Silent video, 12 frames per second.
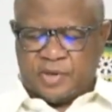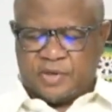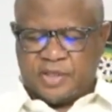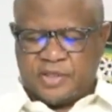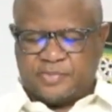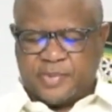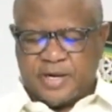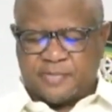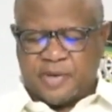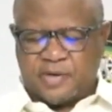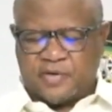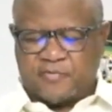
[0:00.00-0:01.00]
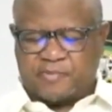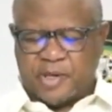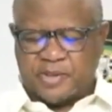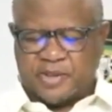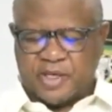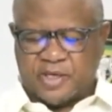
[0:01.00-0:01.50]
The Department of
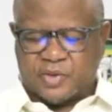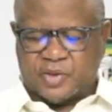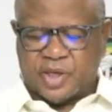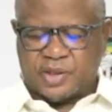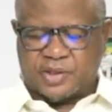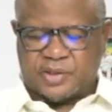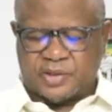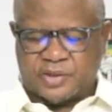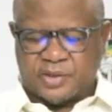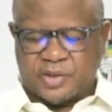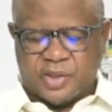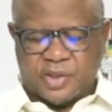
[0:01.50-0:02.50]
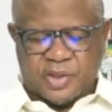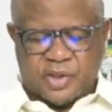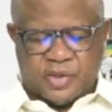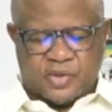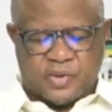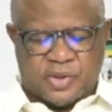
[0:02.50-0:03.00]
Basic Education
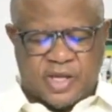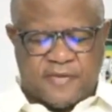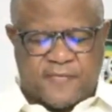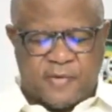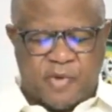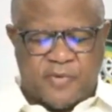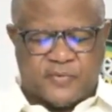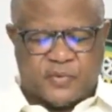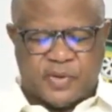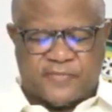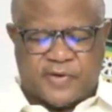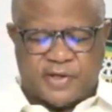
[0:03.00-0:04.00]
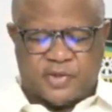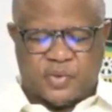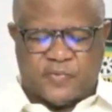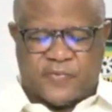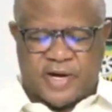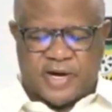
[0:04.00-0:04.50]
should therefore move swiftly to
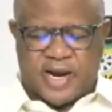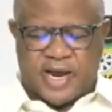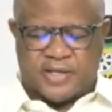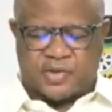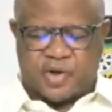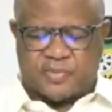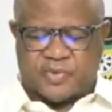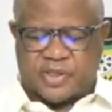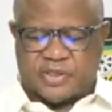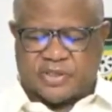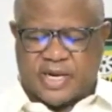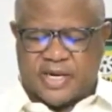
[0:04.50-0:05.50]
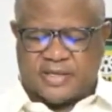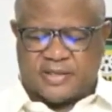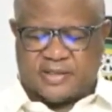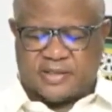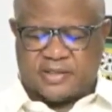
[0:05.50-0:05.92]
finalize norms and standards